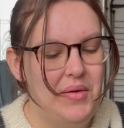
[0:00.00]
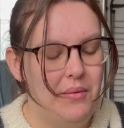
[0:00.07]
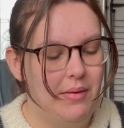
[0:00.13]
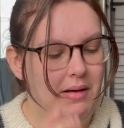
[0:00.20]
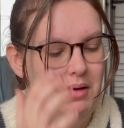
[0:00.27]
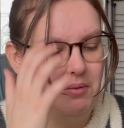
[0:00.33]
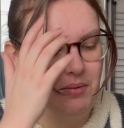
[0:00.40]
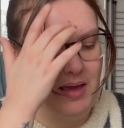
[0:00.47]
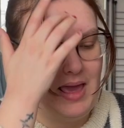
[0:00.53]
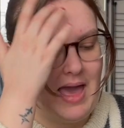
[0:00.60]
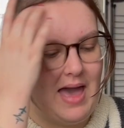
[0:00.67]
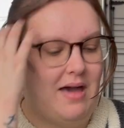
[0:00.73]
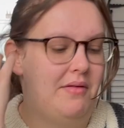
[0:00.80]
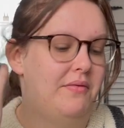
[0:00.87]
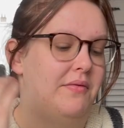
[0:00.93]
where we
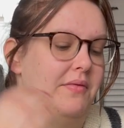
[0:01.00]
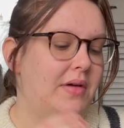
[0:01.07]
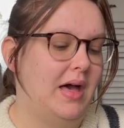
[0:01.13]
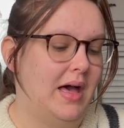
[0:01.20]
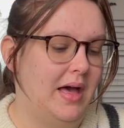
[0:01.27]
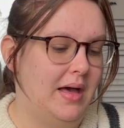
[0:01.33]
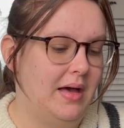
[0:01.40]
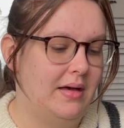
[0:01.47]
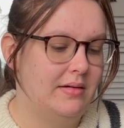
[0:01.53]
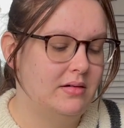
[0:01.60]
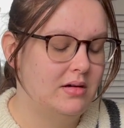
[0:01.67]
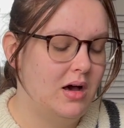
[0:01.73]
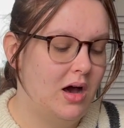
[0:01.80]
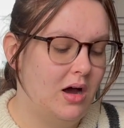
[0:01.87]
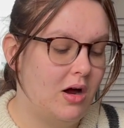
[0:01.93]
have our